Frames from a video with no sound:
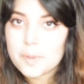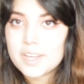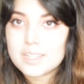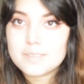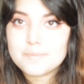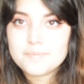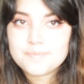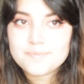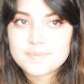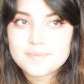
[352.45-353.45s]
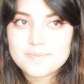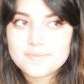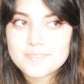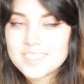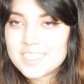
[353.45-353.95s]
But
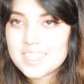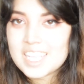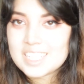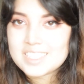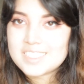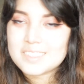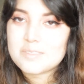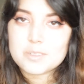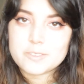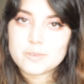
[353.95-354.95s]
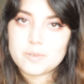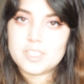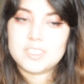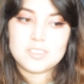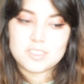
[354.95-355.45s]
it's from
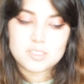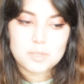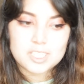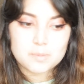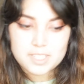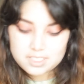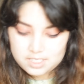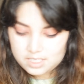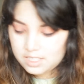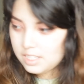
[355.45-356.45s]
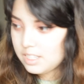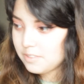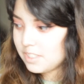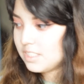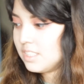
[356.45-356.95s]
Darwin, so it's to be expected.
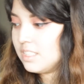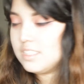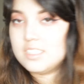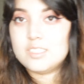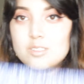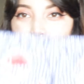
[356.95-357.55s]
Anyways, this is